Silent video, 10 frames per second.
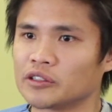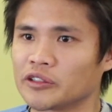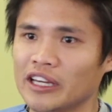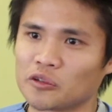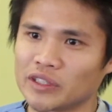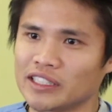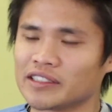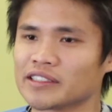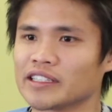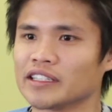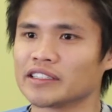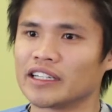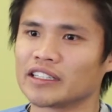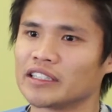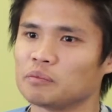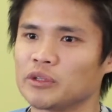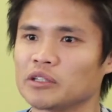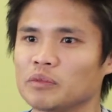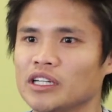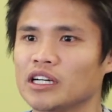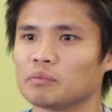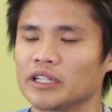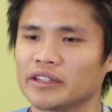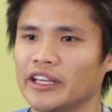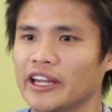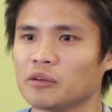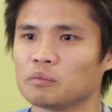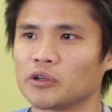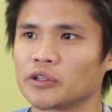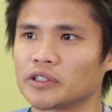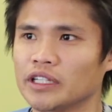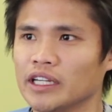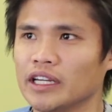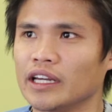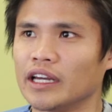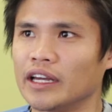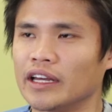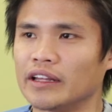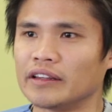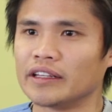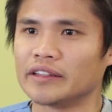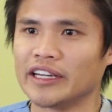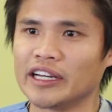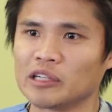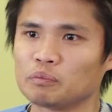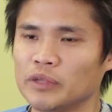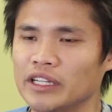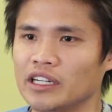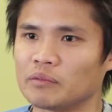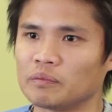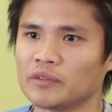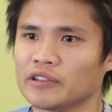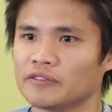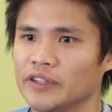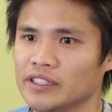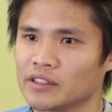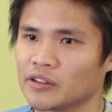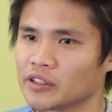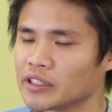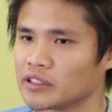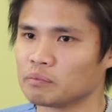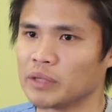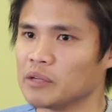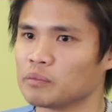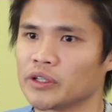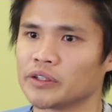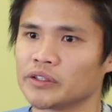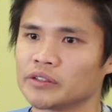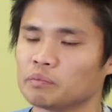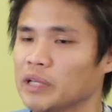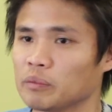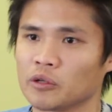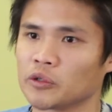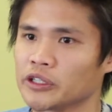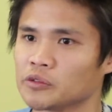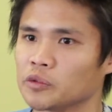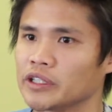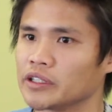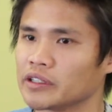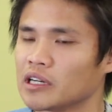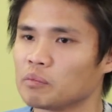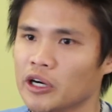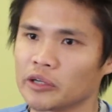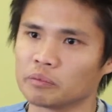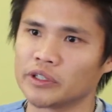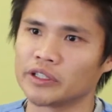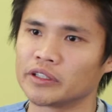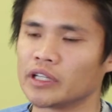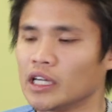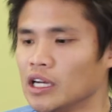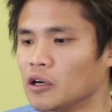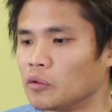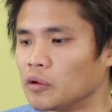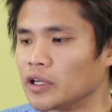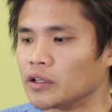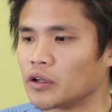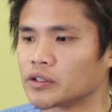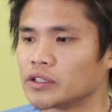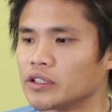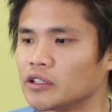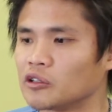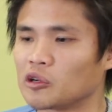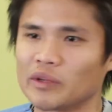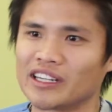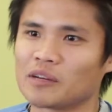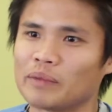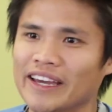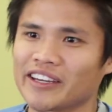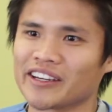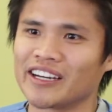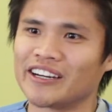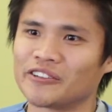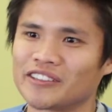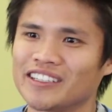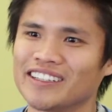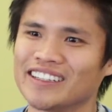together with Tita Celia, they picked me up at the airport and they helped me fix all the paperwork with the apartment, with also opening a bank account.